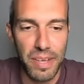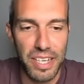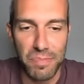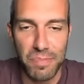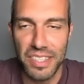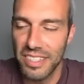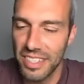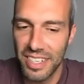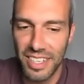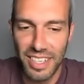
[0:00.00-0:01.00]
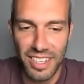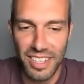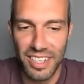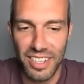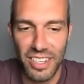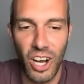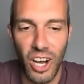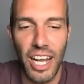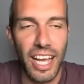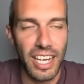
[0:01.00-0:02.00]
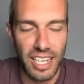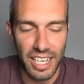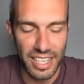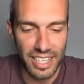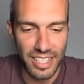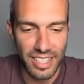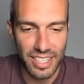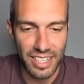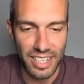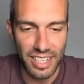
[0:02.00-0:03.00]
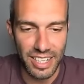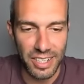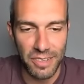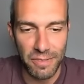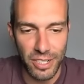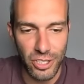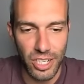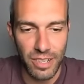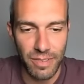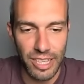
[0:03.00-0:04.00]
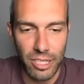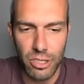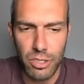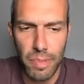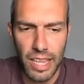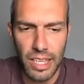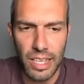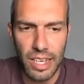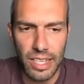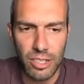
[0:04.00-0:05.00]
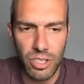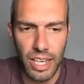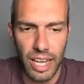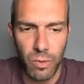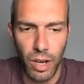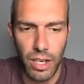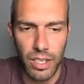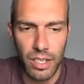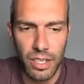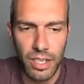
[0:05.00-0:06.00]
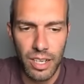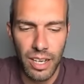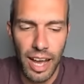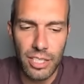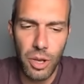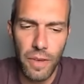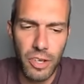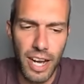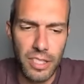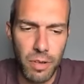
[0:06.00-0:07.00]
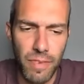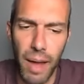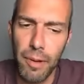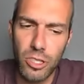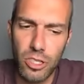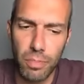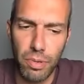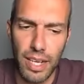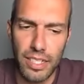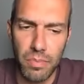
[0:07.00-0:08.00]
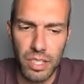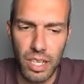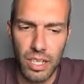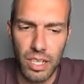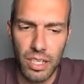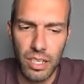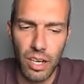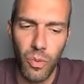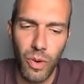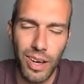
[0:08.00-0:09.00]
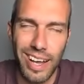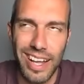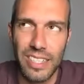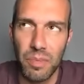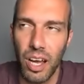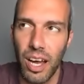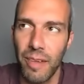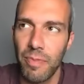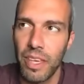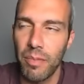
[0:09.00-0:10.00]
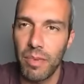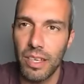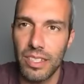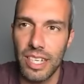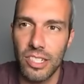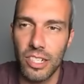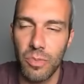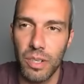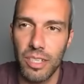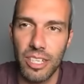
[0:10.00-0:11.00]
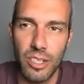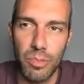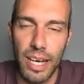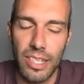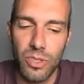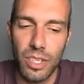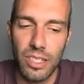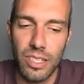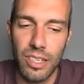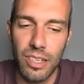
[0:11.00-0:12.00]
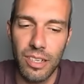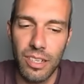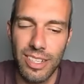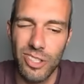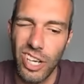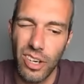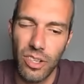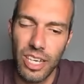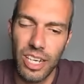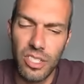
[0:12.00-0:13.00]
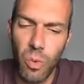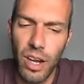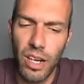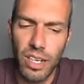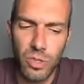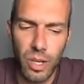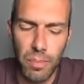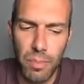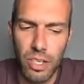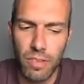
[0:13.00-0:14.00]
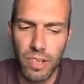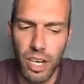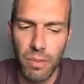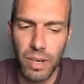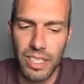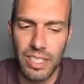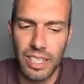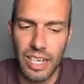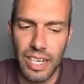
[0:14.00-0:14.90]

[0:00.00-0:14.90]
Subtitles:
basement non-editing function here. Lantern's bad lead, electric and water. I do have a grass move. I'm actually surprised I'm staying in. Oh, well, I guess I'm not because Lantern would kill Blastoise in general. It is a water gun, so I maybe could have gone, but